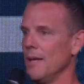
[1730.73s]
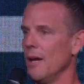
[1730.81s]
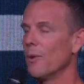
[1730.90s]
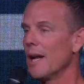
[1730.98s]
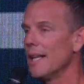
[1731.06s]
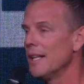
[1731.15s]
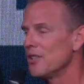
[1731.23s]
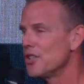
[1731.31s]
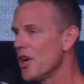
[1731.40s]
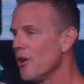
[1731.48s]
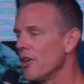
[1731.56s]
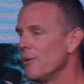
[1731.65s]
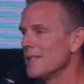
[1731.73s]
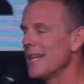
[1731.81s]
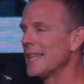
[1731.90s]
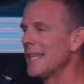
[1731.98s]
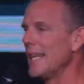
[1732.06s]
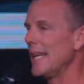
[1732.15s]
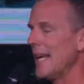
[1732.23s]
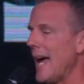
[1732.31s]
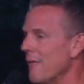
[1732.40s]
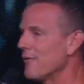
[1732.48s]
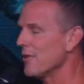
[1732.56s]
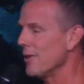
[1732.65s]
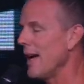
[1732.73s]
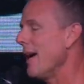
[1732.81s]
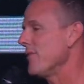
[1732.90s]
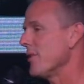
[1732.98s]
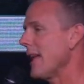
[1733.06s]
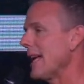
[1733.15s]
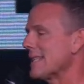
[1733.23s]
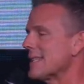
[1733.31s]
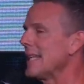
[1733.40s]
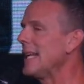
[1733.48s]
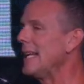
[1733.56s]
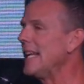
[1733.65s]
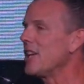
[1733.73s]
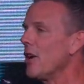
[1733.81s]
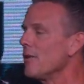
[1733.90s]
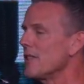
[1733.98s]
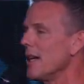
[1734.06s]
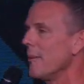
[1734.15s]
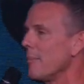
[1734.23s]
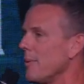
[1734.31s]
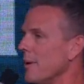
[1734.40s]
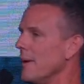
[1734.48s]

And what I didn't show you is that the after after that scene, he goes up